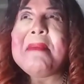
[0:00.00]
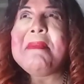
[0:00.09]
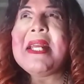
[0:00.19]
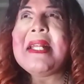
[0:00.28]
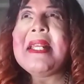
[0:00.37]
I
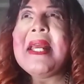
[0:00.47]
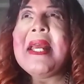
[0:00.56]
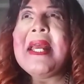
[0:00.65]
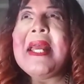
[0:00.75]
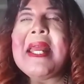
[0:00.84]
mean,
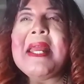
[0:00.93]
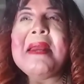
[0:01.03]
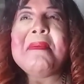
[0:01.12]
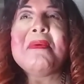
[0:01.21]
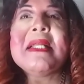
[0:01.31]

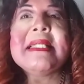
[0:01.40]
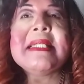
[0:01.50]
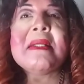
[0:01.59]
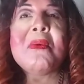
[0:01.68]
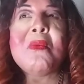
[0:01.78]
it was